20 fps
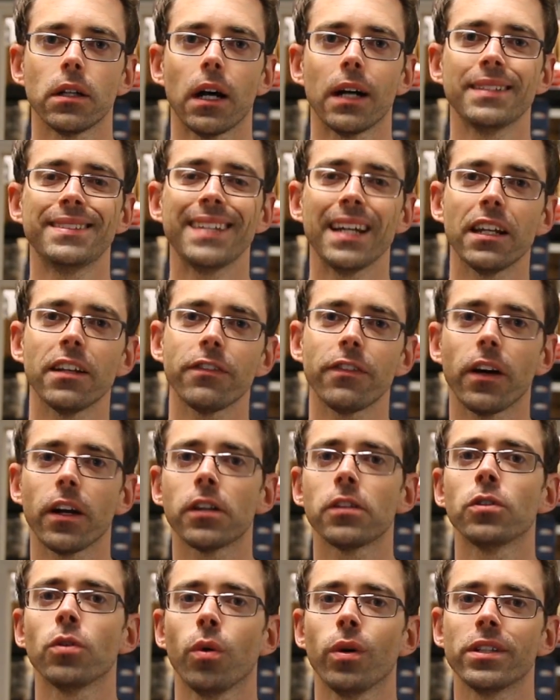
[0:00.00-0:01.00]

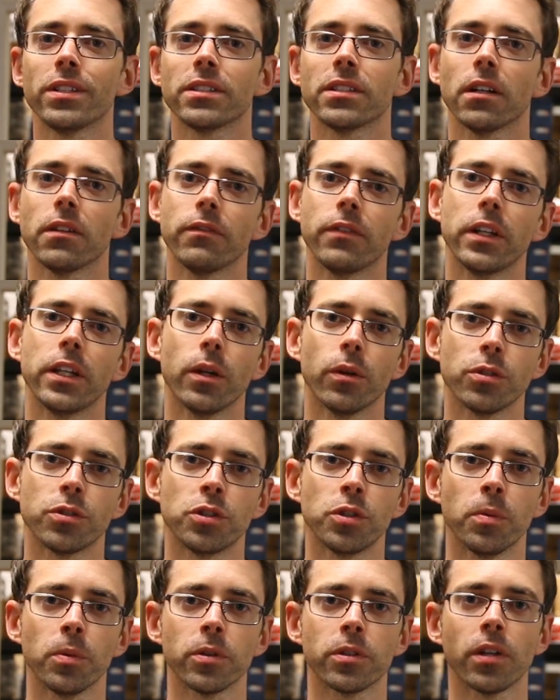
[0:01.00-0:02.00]
identifying noises on video is
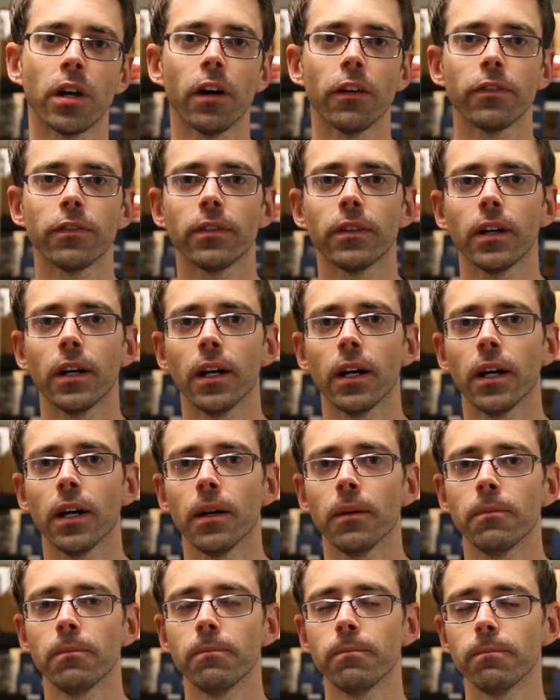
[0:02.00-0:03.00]
super tough,
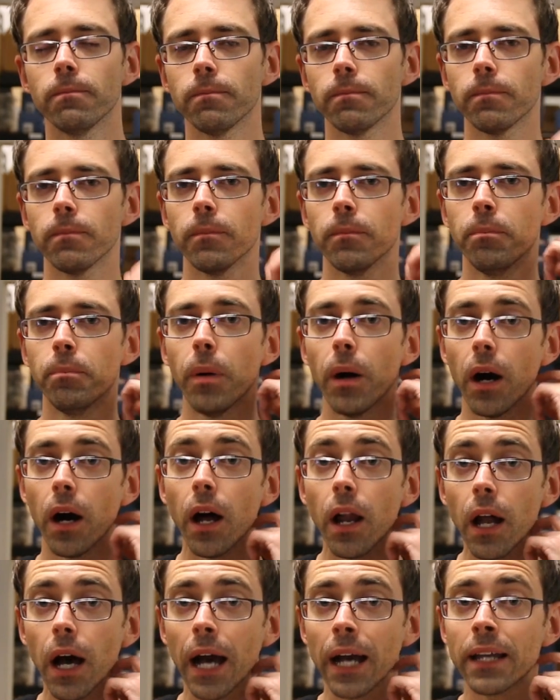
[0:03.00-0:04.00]

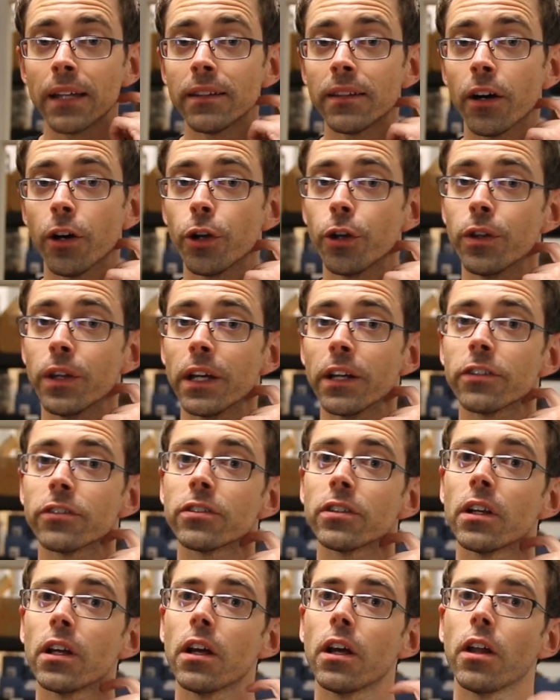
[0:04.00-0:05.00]
but I can tell you this.